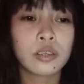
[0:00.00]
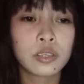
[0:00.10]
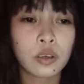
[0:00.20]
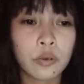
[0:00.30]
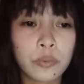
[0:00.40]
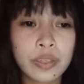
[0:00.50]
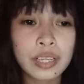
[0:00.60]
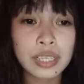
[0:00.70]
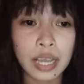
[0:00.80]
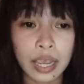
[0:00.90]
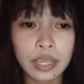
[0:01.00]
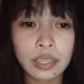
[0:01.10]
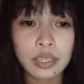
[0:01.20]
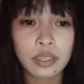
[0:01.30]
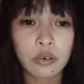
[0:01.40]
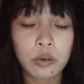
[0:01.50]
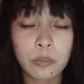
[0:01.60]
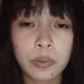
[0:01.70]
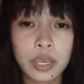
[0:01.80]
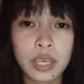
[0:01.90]
So with these lanes, there
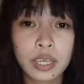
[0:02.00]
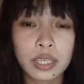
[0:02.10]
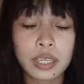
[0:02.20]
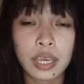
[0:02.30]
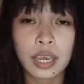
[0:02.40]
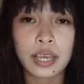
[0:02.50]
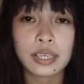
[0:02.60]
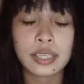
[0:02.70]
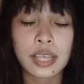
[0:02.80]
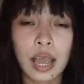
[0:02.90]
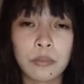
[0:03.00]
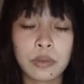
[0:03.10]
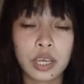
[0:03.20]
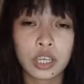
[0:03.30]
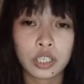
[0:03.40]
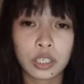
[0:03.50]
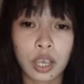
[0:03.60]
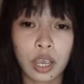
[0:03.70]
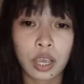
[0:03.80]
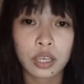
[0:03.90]
will be the
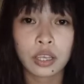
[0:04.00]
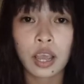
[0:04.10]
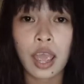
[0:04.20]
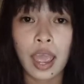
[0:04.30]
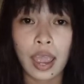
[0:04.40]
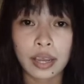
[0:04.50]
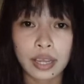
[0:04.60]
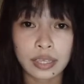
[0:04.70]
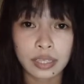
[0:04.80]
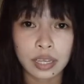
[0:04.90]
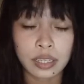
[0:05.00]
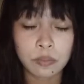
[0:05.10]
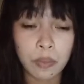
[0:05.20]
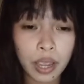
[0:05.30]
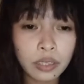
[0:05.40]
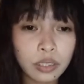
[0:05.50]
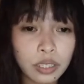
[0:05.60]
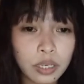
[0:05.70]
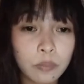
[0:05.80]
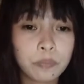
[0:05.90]
examination and assessment,
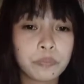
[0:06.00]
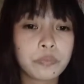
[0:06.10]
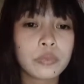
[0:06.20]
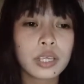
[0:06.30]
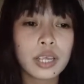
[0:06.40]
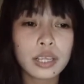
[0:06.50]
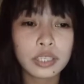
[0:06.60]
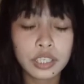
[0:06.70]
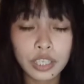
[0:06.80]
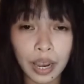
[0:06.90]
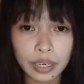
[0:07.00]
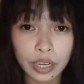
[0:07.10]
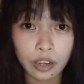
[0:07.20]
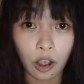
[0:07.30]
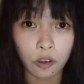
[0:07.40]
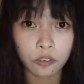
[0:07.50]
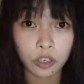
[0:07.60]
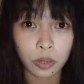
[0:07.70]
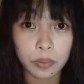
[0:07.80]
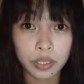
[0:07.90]
the checking of
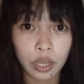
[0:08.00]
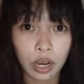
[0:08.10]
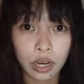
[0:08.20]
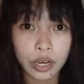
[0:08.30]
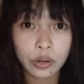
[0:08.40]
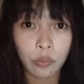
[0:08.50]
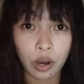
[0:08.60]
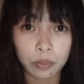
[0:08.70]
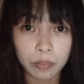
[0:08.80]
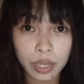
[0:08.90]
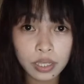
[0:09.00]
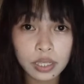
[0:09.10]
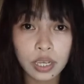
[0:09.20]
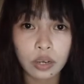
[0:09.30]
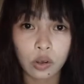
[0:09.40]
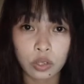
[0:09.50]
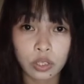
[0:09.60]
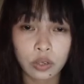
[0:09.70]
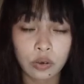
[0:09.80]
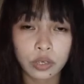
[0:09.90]
documentary requirements, and
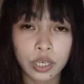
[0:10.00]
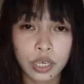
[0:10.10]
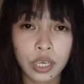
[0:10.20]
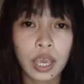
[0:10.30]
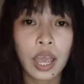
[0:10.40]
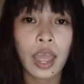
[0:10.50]
also the